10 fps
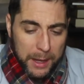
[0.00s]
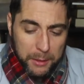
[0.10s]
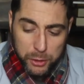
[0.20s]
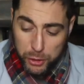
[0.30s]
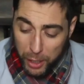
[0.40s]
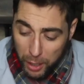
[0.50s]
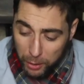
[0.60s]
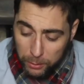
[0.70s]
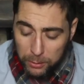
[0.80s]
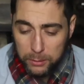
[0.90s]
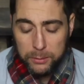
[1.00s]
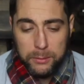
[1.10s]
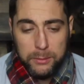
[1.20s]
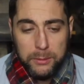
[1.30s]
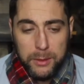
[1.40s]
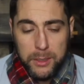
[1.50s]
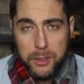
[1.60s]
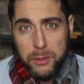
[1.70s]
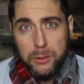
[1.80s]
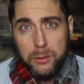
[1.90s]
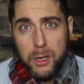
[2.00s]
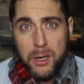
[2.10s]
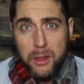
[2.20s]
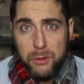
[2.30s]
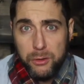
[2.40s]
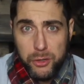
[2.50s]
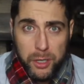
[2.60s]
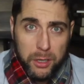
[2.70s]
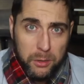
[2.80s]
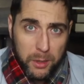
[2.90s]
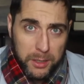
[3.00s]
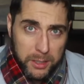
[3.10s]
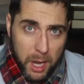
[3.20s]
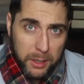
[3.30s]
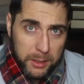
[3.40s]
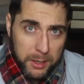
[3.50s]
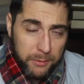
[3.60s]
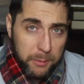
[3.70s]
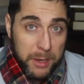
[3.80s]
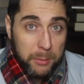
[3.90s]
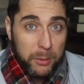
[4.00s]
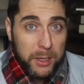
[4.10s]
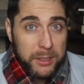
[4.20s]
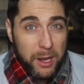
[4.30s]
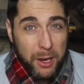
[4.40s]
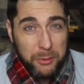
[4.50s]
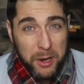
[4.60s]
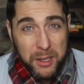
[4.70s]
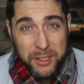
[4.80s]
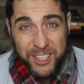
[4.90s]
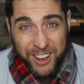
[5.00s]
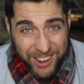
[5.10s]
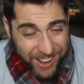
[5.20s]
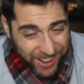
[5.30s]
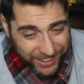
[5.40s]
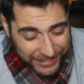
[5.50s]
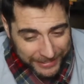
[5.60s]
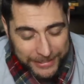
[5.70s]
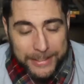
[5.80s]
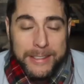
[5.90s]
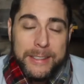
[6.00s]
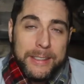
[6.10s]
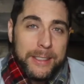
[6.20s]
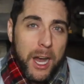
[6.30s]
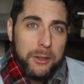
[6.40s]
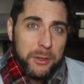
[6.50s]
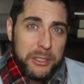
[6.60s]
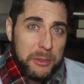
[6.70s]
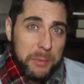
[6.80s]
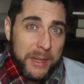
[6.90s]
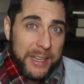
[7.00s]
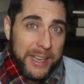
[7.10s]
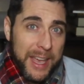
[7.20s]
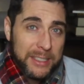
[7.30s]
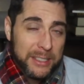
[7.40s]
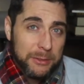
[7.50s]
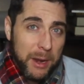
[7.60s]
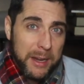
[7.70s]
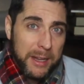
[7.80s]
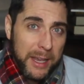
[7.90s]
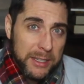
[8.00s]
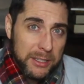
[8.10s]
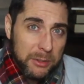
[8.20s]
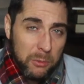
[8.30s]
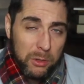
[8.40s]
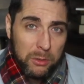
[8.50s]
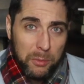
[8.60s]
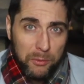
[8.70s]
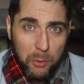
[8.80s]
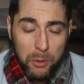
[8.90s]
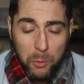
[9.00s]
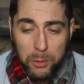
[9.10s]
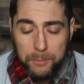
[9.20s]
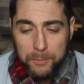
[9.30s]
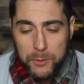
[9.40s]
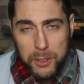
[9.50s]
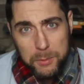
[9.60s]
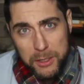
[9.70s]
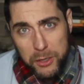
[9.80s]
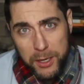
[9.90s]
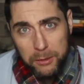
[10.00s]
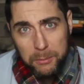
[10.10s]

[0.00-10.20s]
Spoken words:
The show, because I do another show where I talk to different people, that's Contra Talk. Contra just being against, right? Against the world, but for the world. So that's my channel.